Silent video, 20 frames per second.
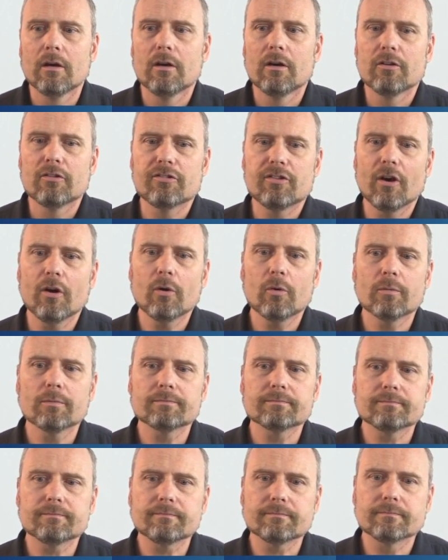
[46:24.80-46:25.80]

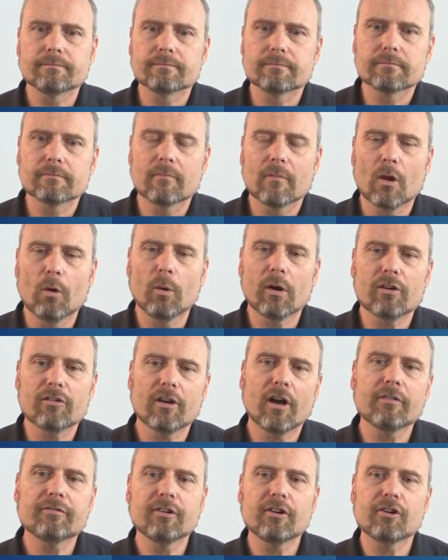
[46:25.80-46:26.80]
So what is
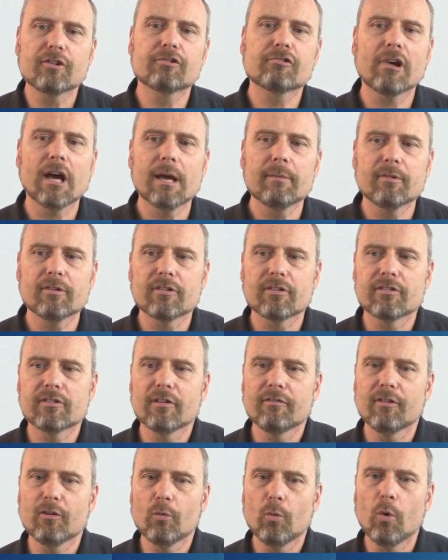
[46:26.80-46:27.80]
often described as a
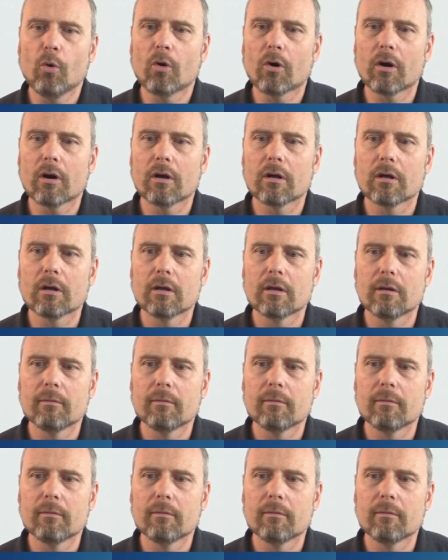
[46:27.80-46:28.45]
civil war